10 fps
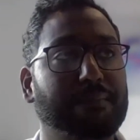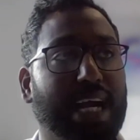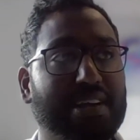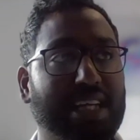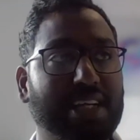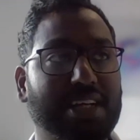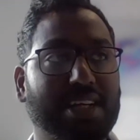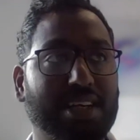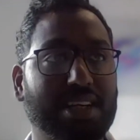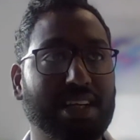I think
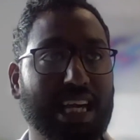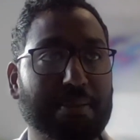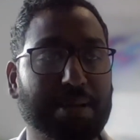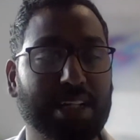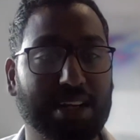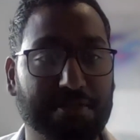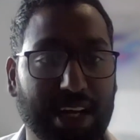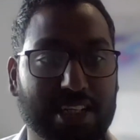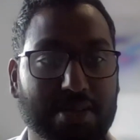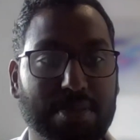keeping that
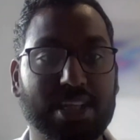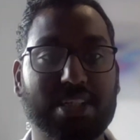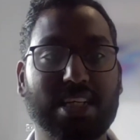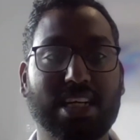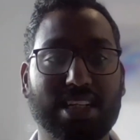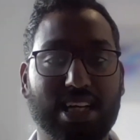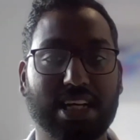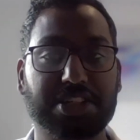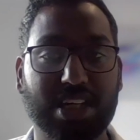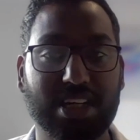flexibility and that
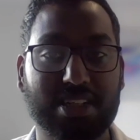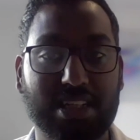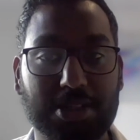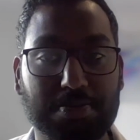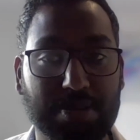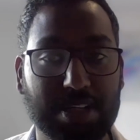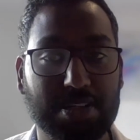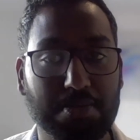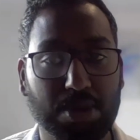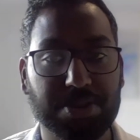agility is the
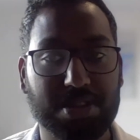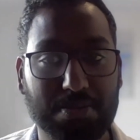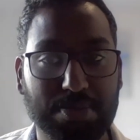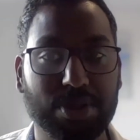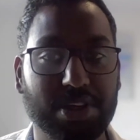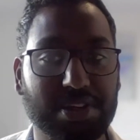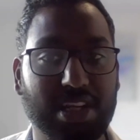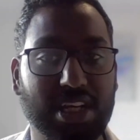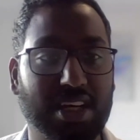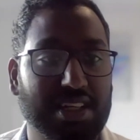most important
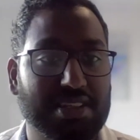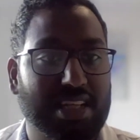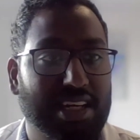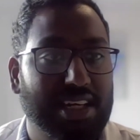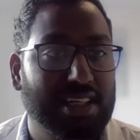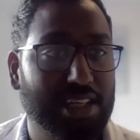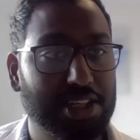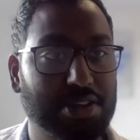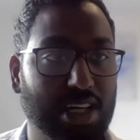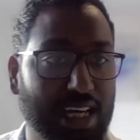thing, understanding that
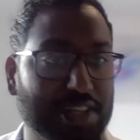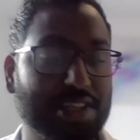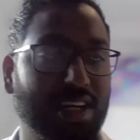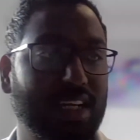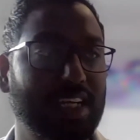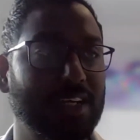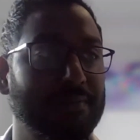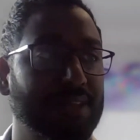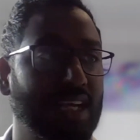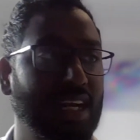you can actually
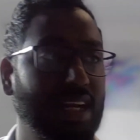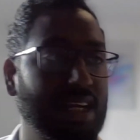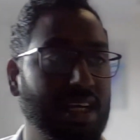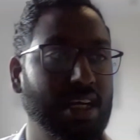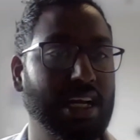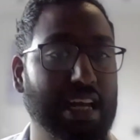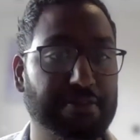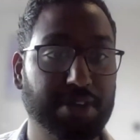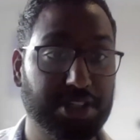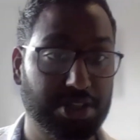
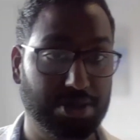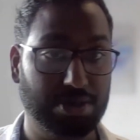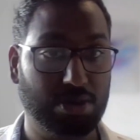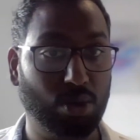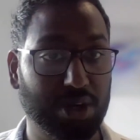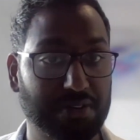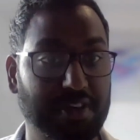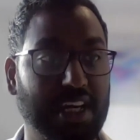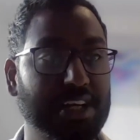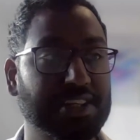leverage your
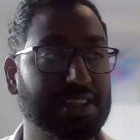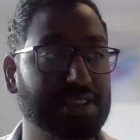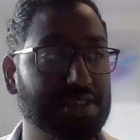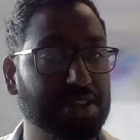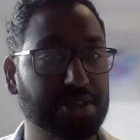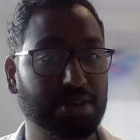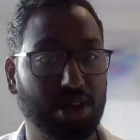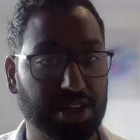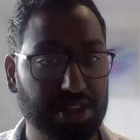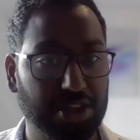qualifications to do a
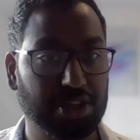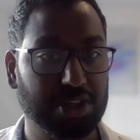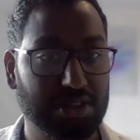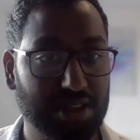lot of good,